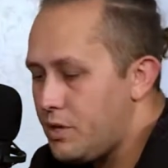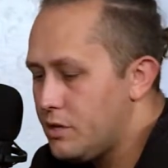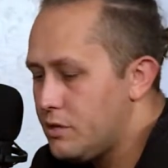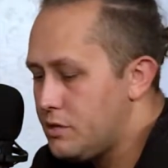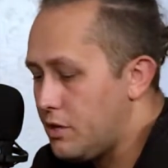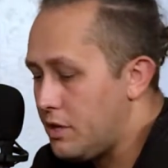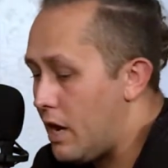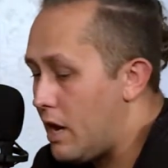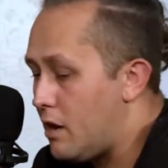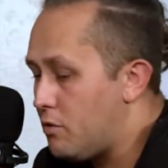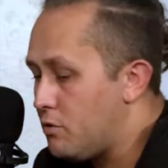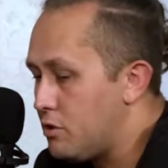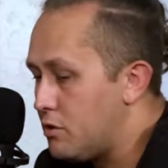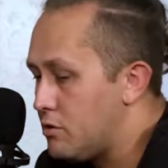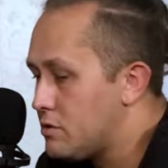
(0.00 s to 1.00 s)
So now
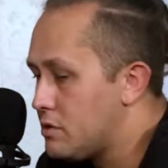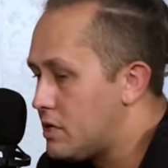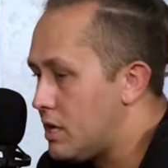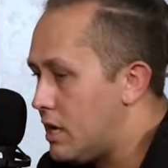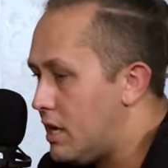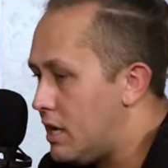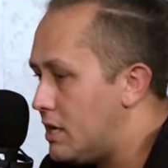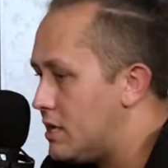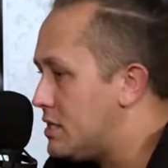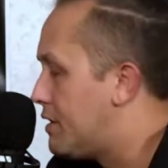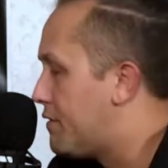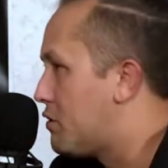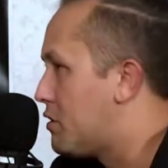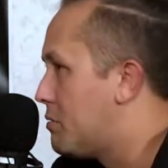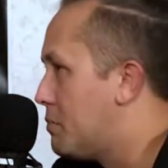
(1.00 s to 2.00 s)
there's
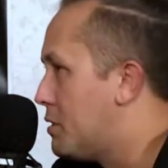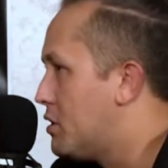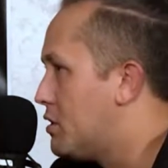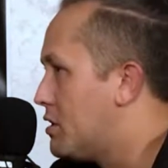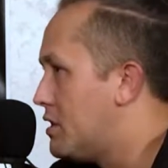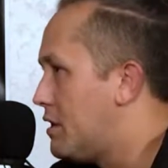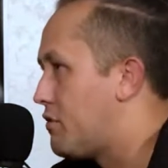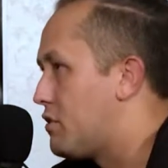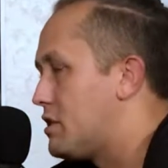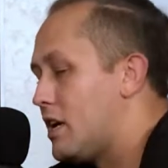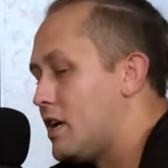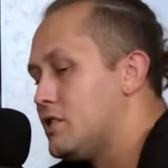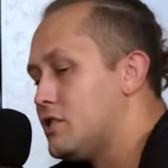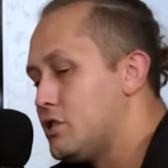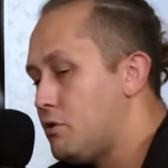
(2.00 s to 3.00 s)
different
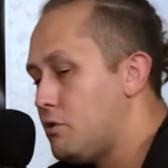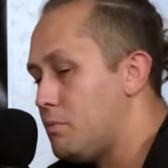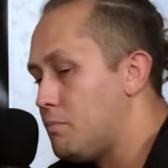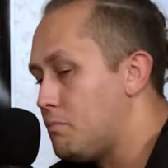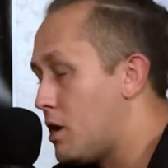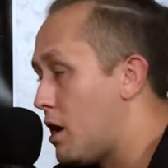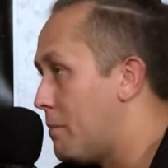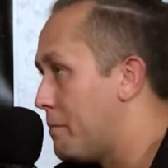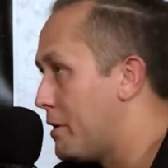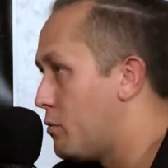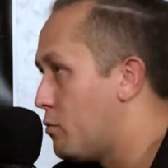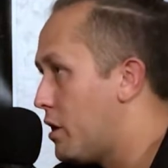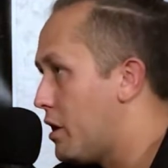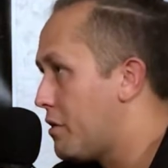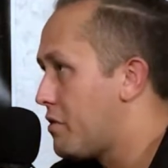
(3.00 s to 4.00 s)
things you can come in
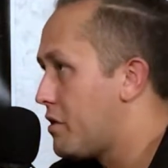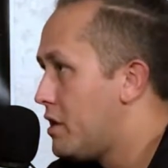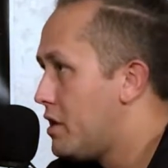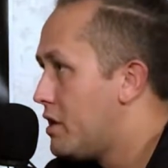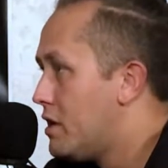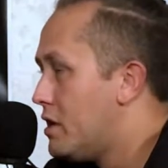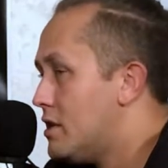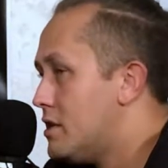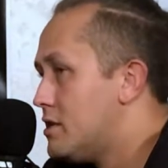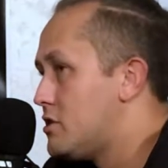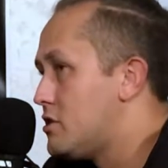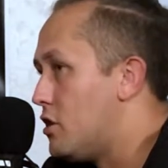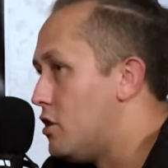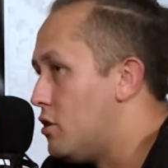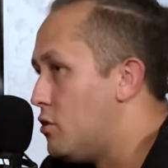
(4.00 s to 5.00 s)
with.
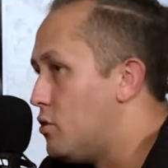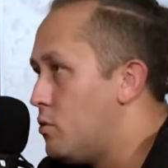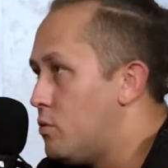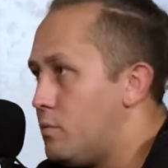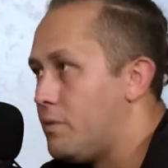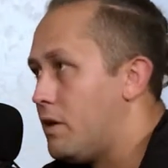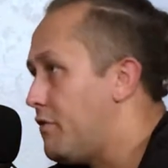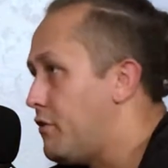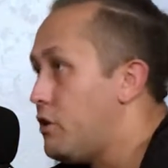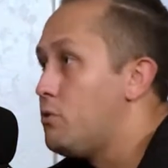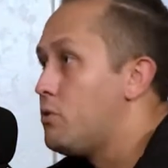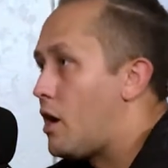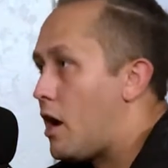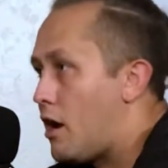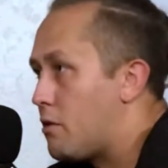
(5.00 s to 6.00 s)
So if you
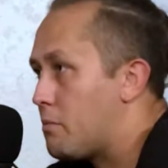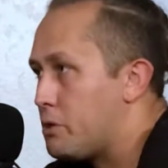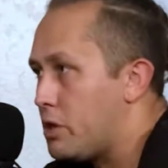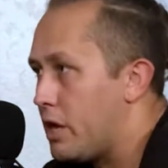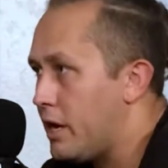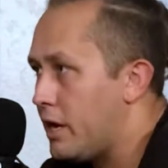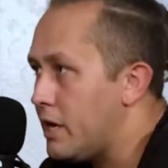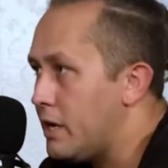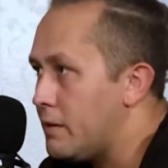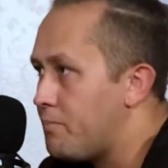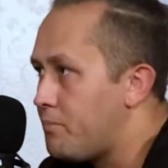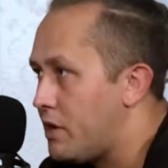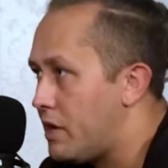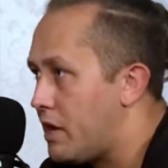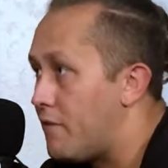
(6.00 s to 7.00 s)
and I are playing,
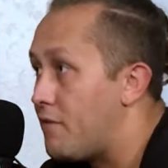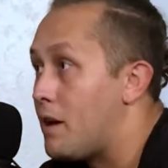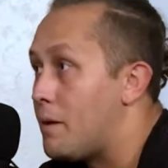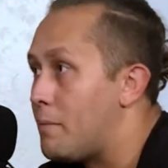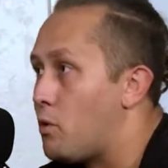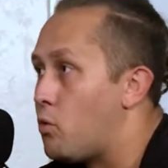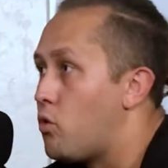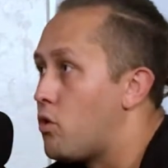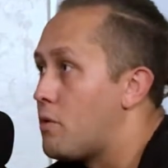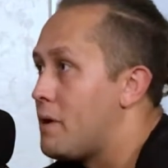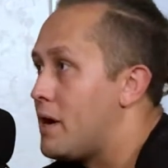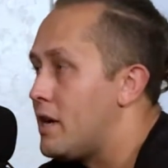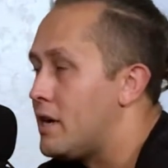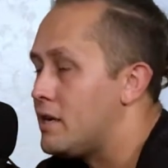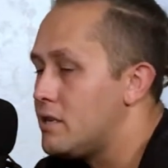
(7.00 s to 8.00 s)
and I've got my
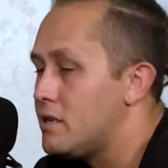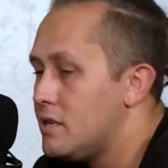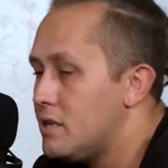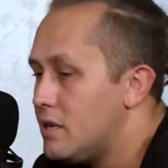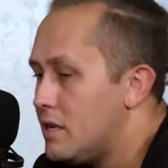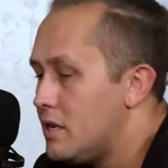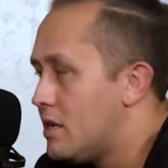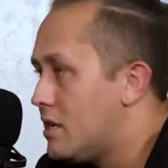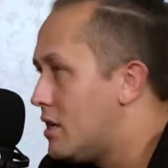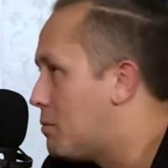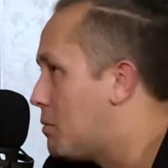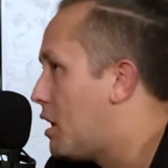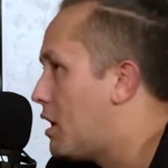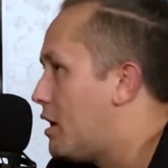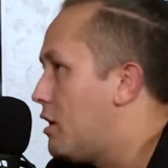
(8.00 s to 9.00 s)
warband, and I'm
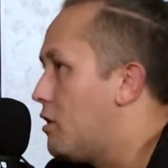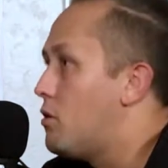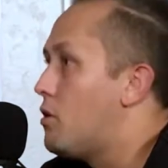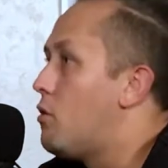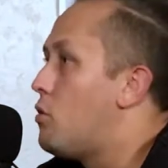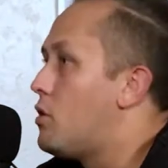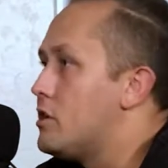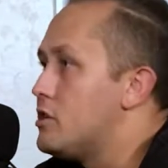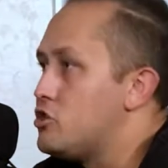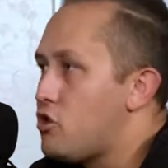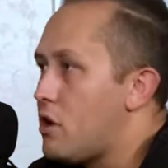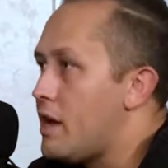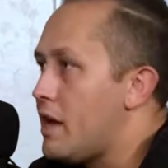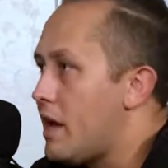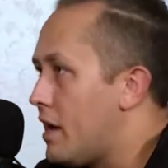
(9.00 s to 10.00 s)
like, I want to
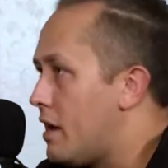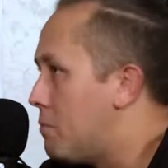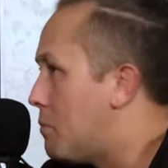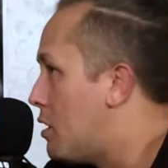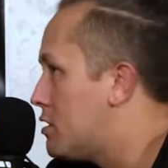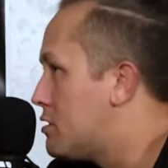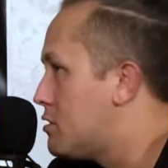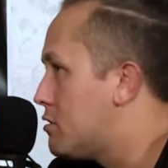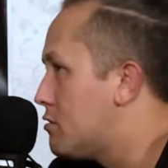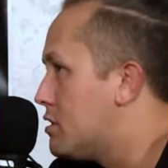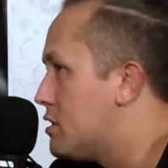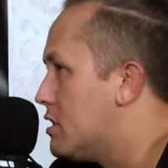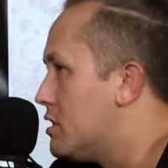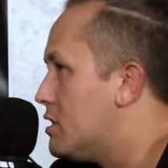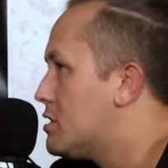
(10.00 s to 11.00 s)
try to add a monster to
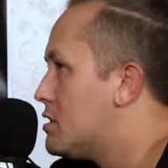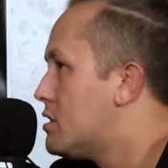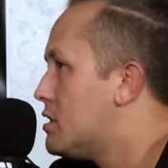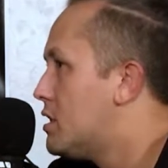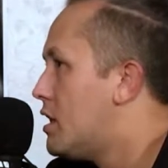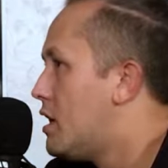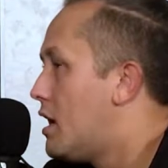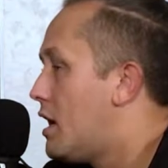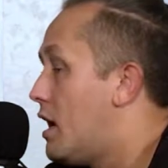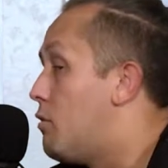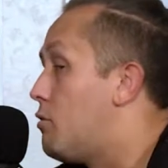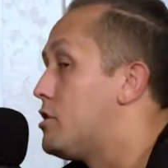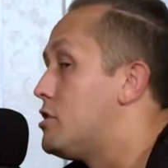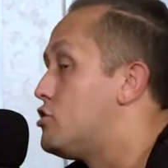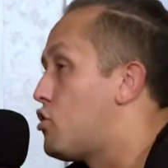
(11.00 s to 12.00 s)
this. I
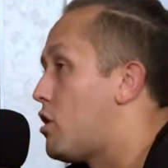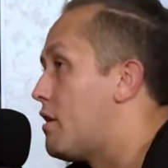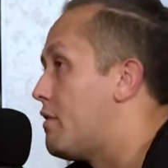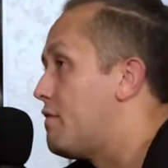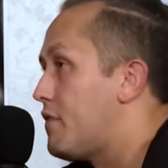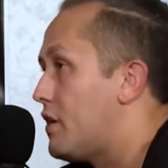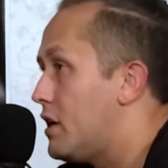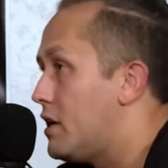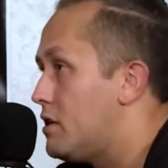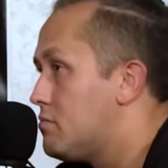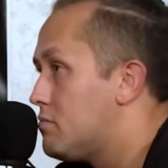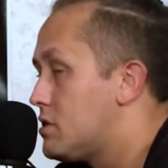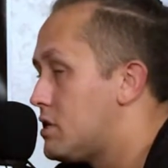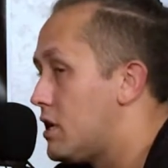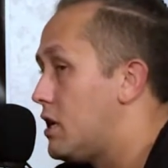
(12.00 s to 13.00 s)
want to try and fight,
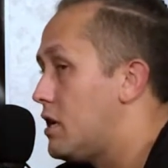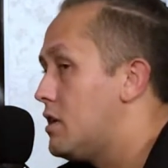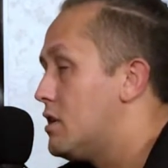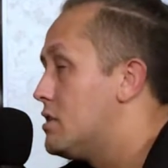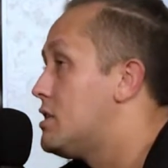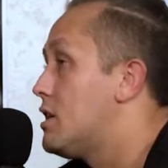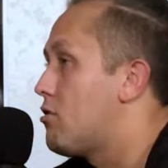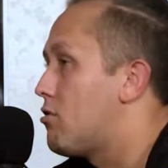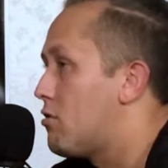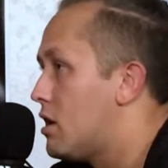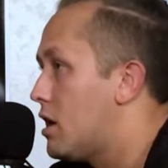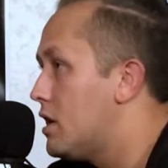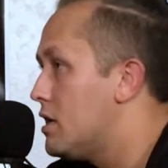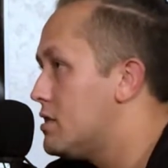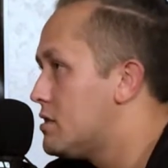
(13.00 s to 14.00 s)
say, a
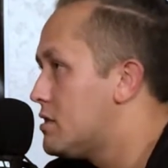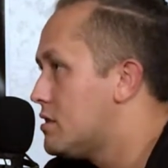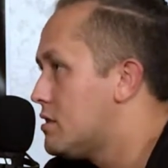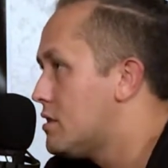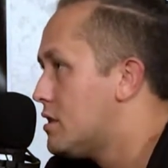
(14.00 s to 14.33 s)
Terrorgeist.